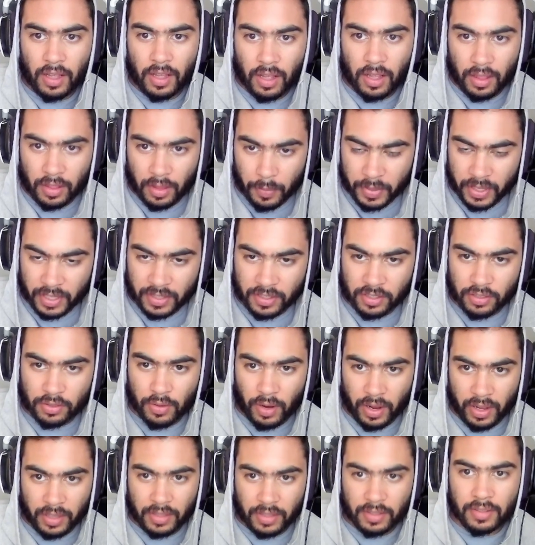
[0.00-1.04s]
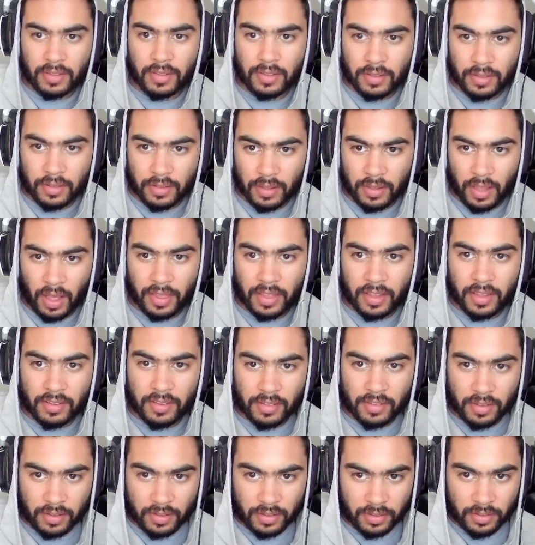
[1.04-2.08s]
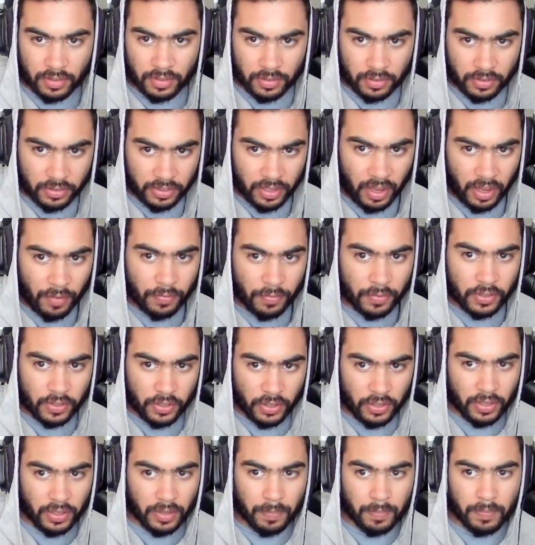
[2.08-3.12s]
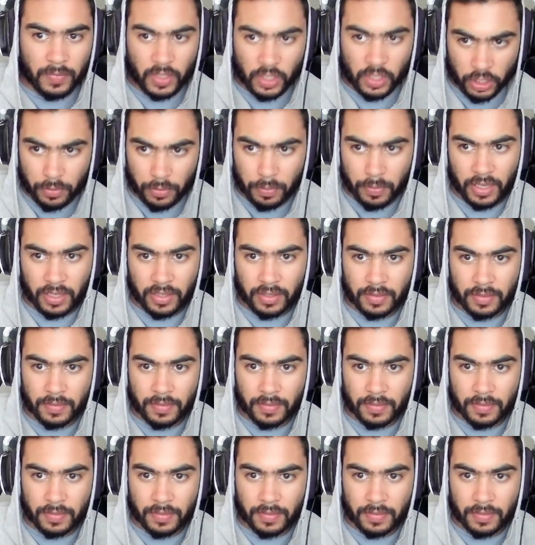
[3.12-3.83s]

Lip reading: let me get this right. I think it's Geoff Goodman.